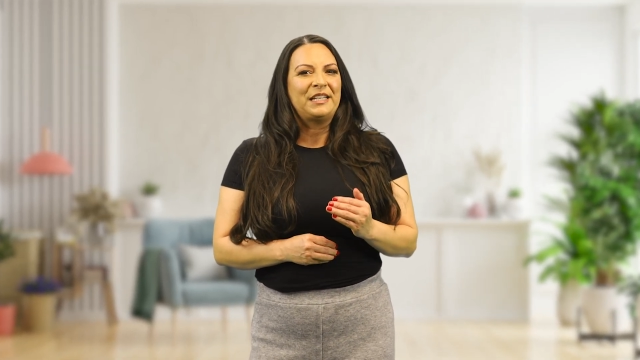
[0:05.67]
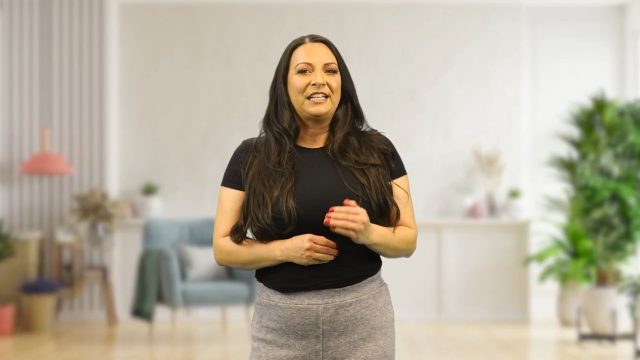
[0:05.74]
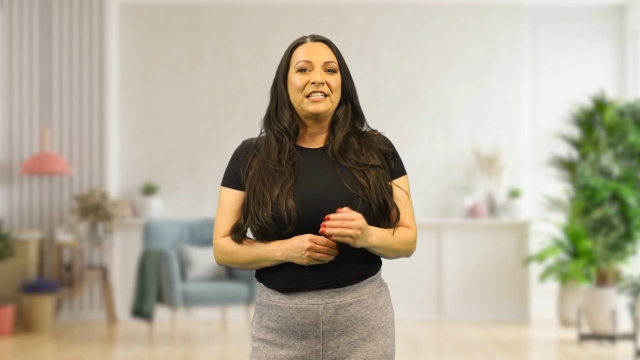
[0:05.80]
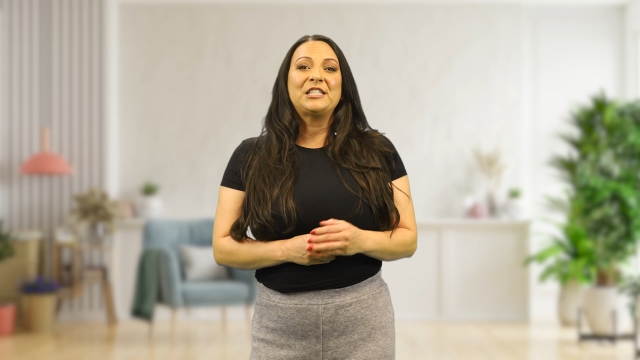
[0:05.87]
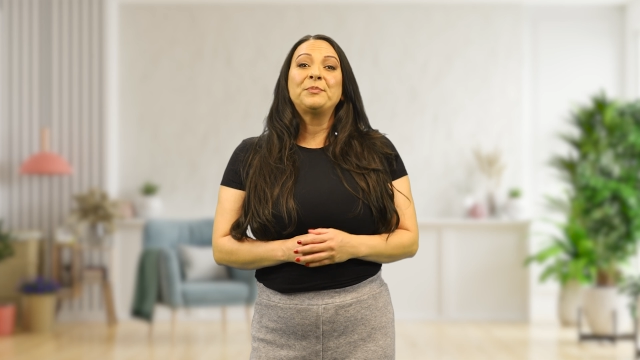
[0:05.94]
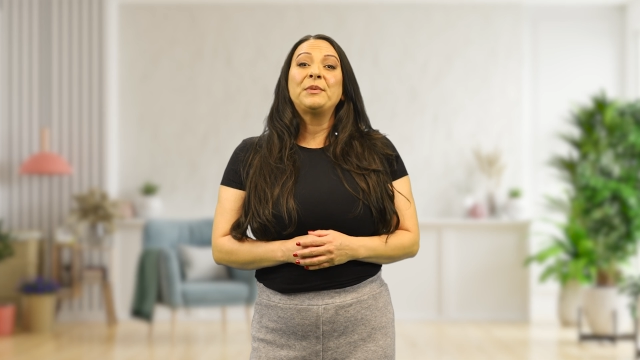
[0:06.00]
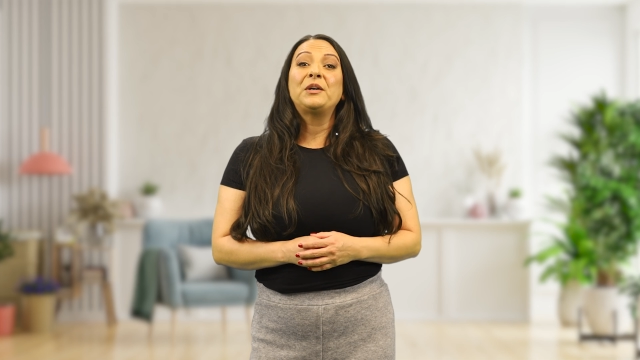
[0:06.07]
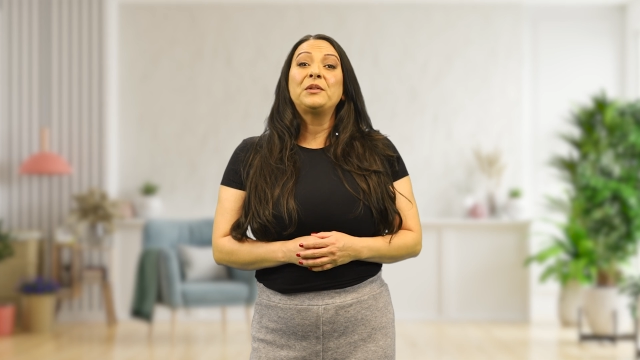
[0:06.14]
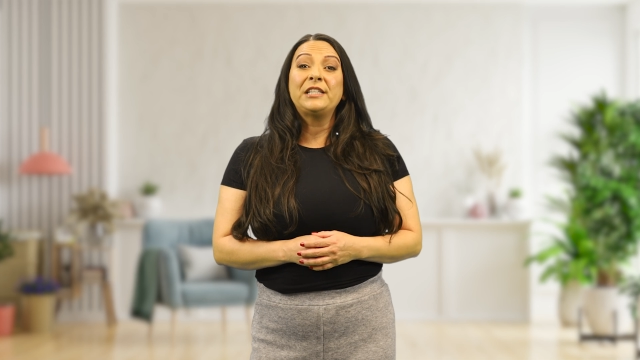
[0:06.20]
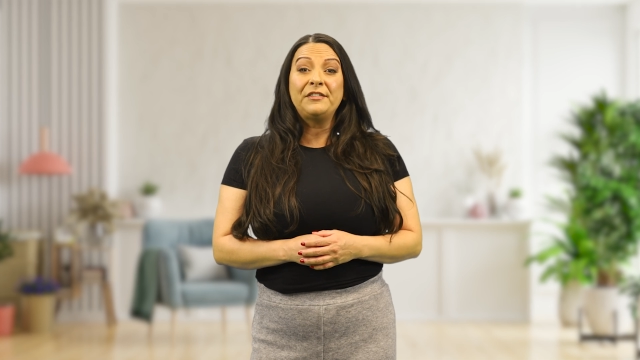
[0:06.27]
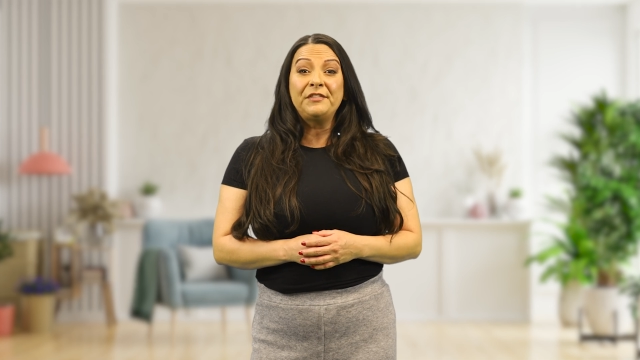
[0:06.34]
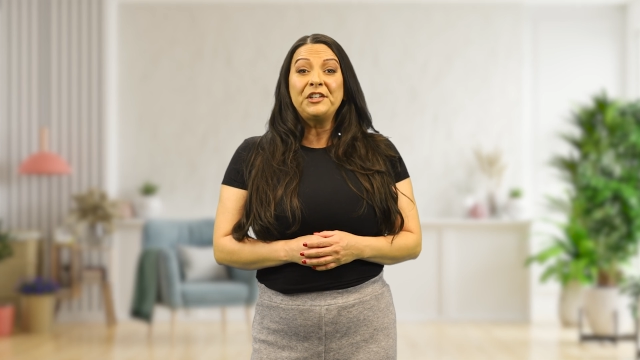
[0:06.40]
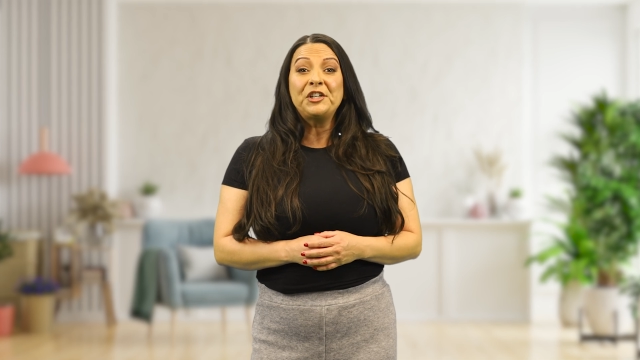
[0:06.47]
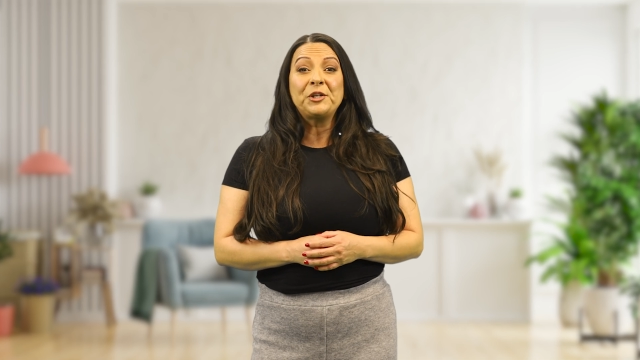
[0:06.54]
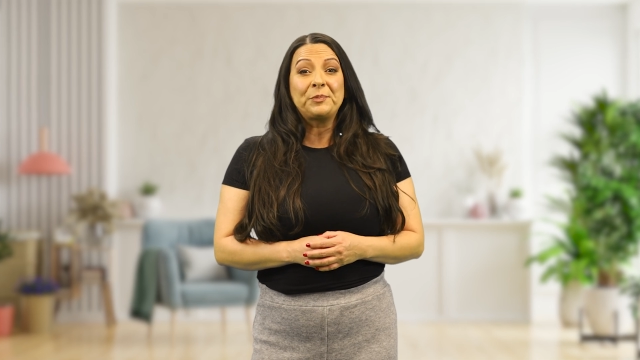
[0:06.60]
It's about
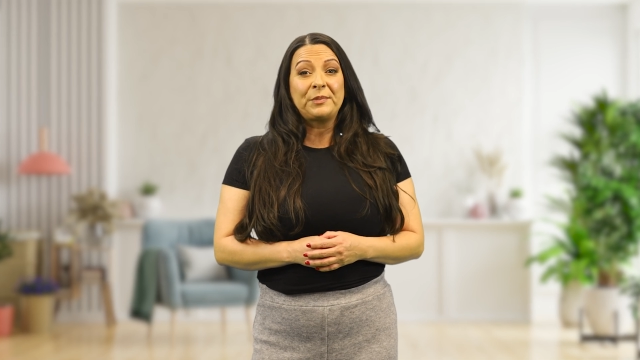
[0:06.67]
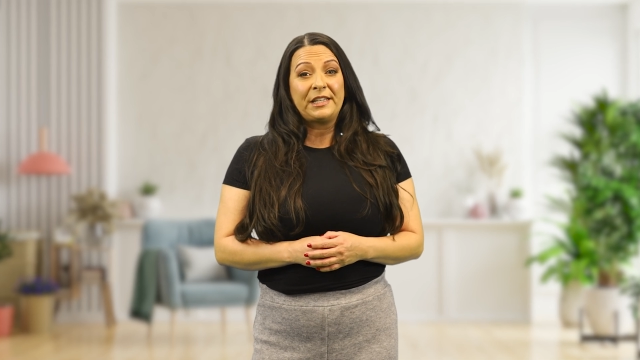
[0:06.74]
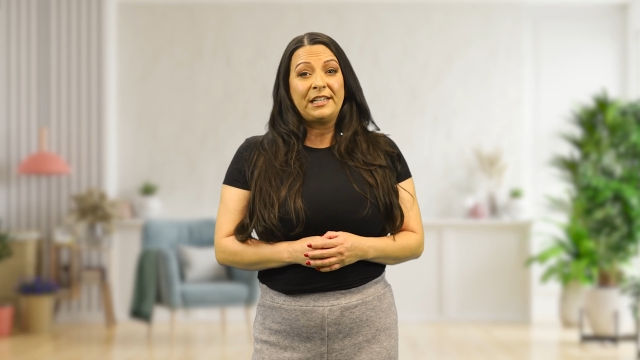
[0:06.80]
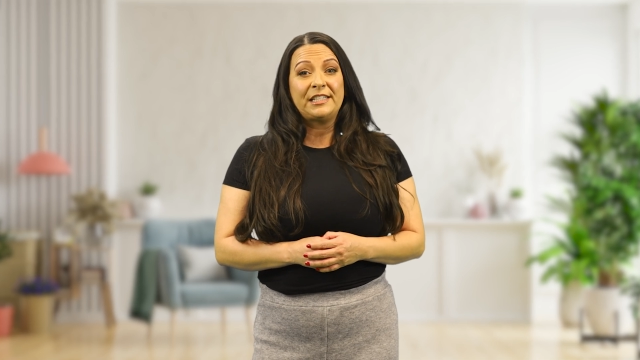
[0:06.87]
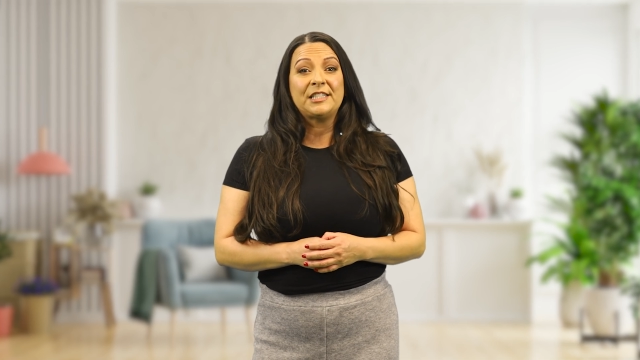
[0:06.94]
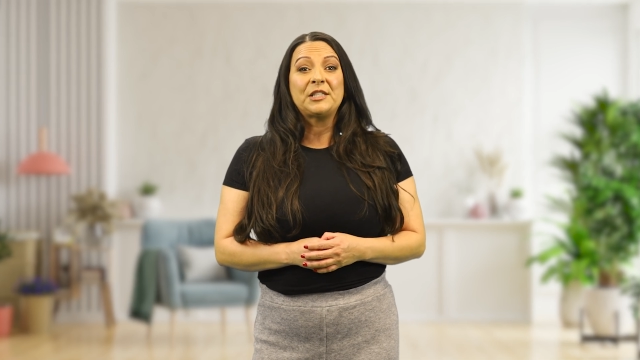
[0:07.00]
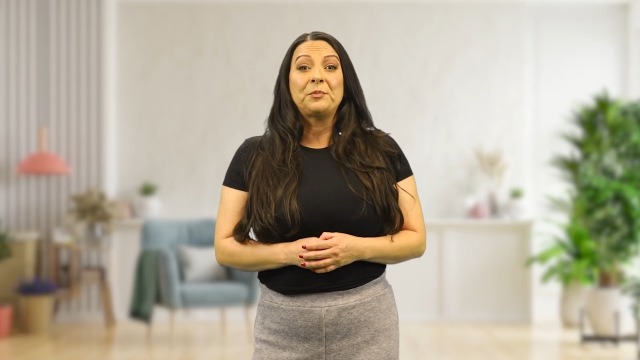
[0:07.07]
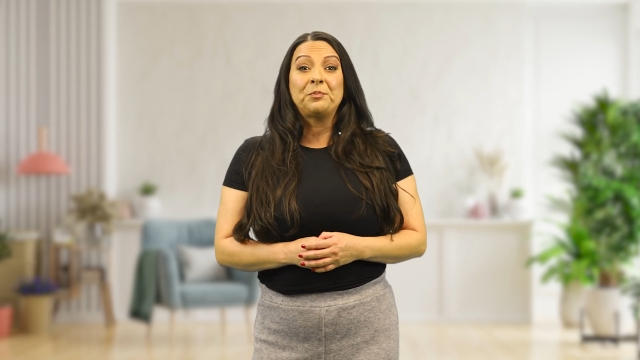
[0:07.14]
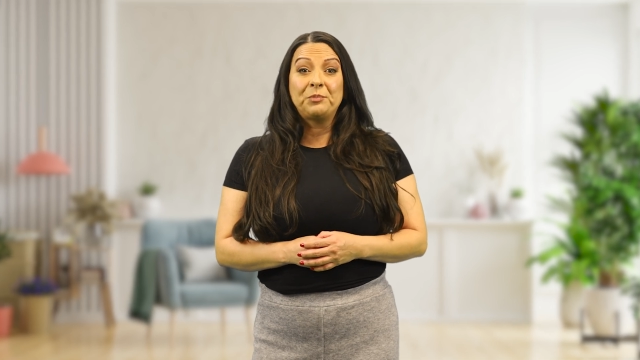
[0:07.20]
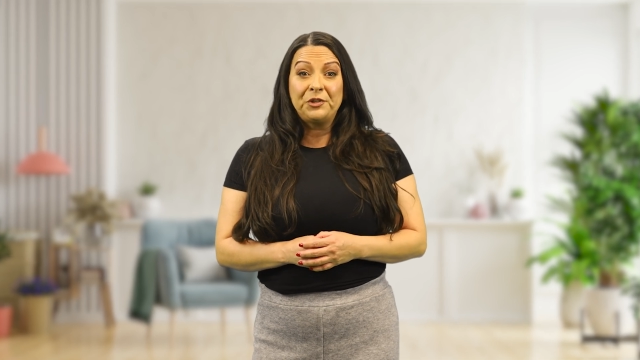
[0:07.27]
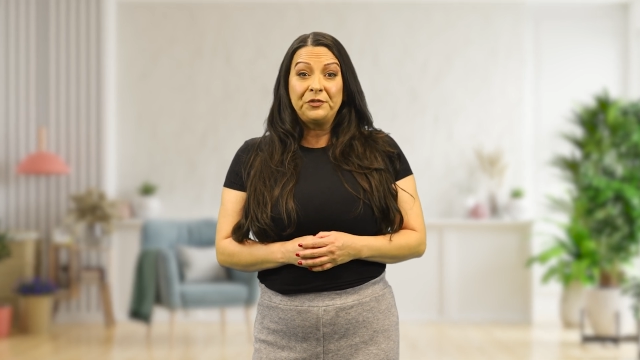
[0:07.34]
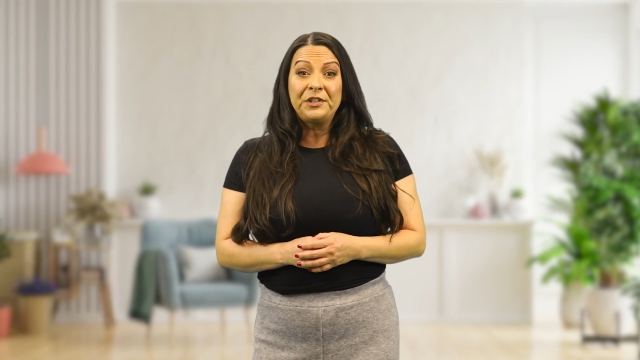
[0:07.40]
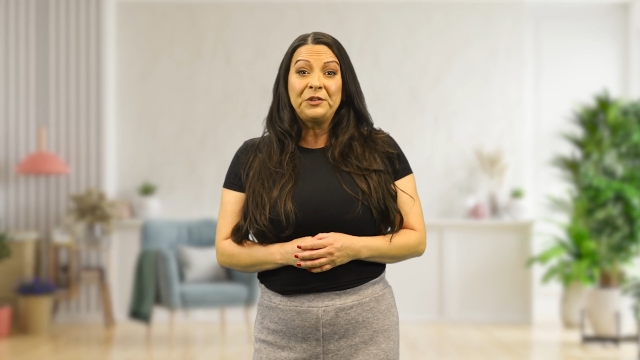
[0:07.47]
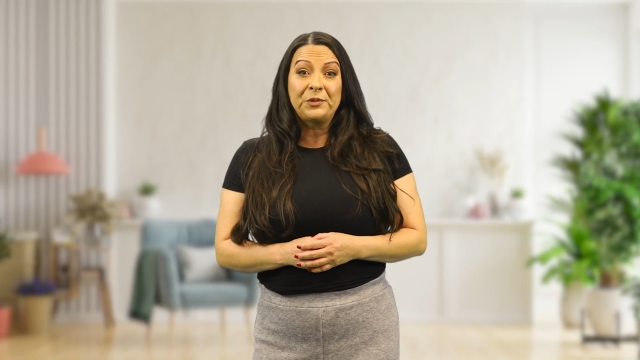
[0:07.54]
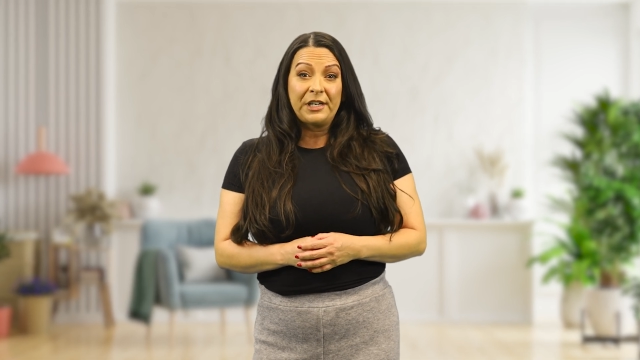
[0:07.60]
leaving your place
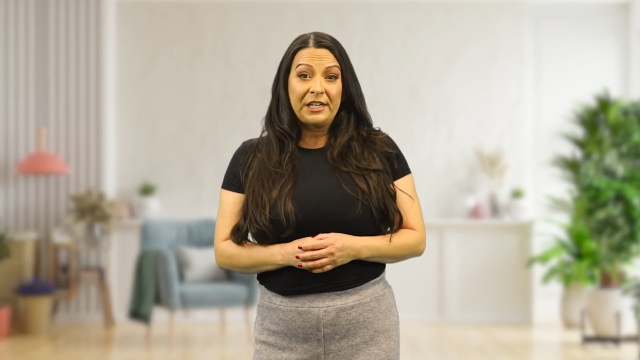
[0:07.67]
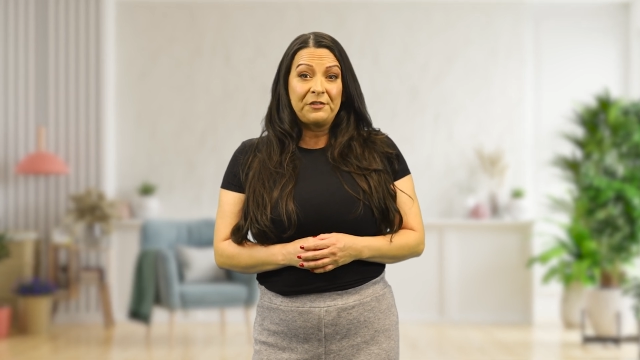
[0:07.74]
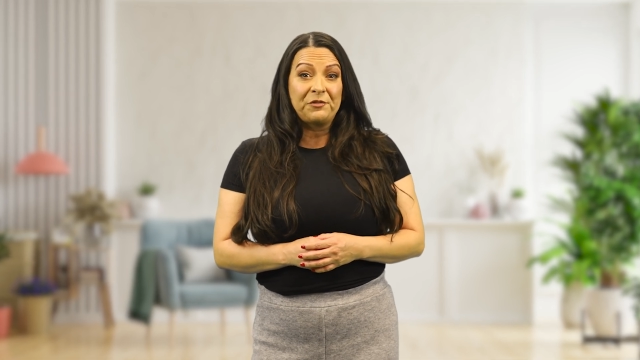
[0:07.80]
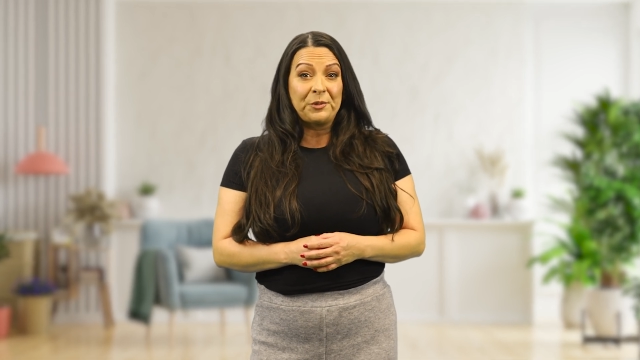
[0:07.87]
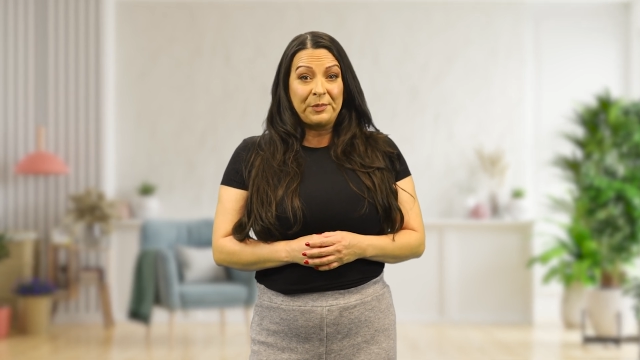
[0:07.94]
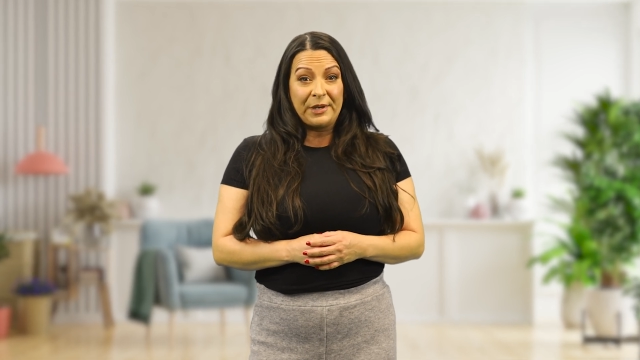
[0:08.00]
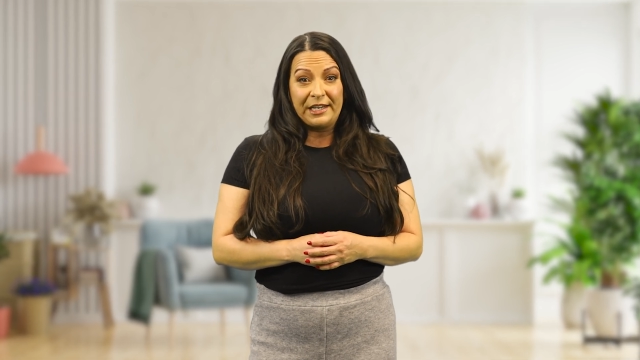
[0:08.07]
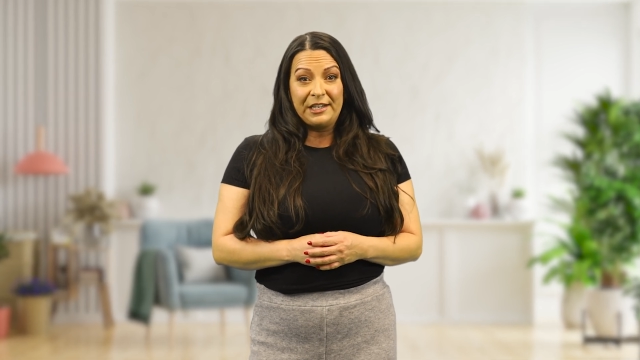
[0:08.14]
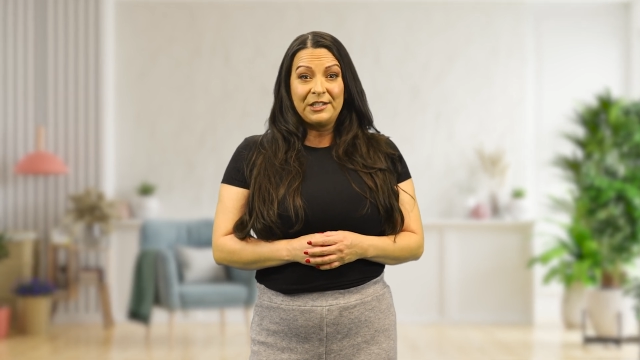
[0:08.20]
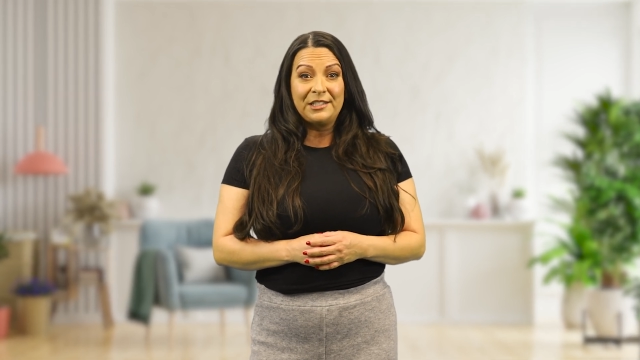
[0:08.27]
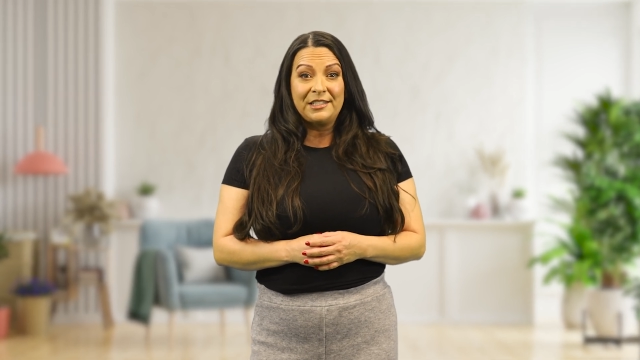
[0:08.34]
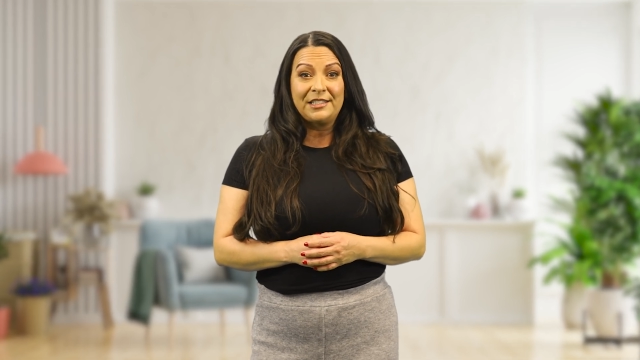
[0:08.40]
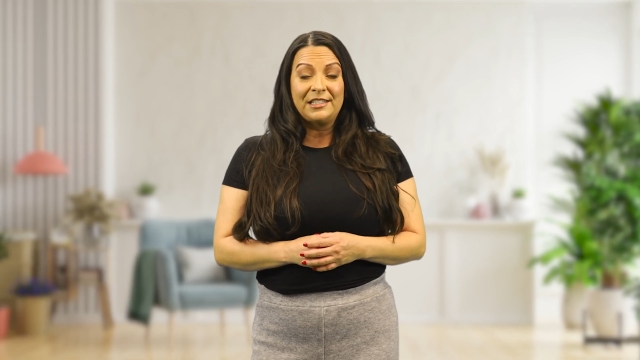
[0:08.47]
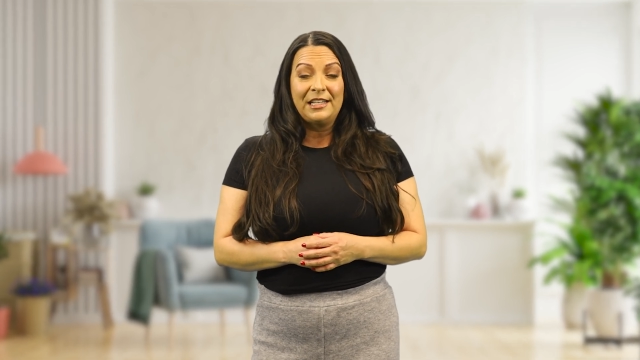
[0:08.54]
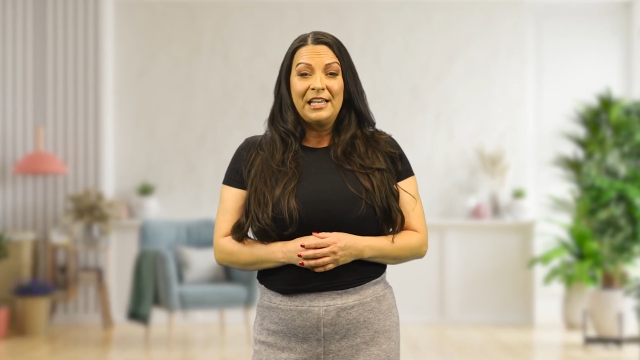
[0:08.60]
move-in ready for
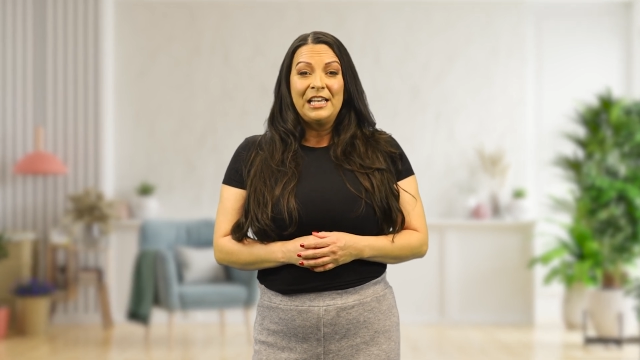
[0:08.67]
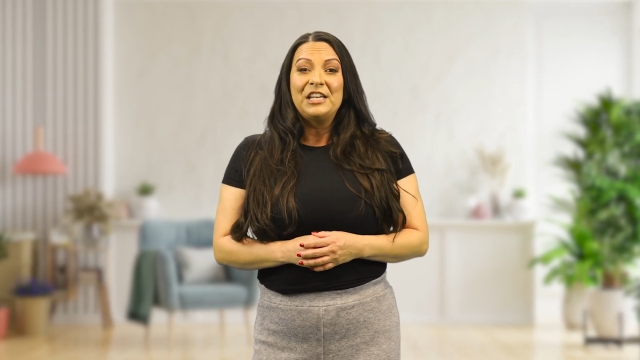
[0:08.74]
buyers.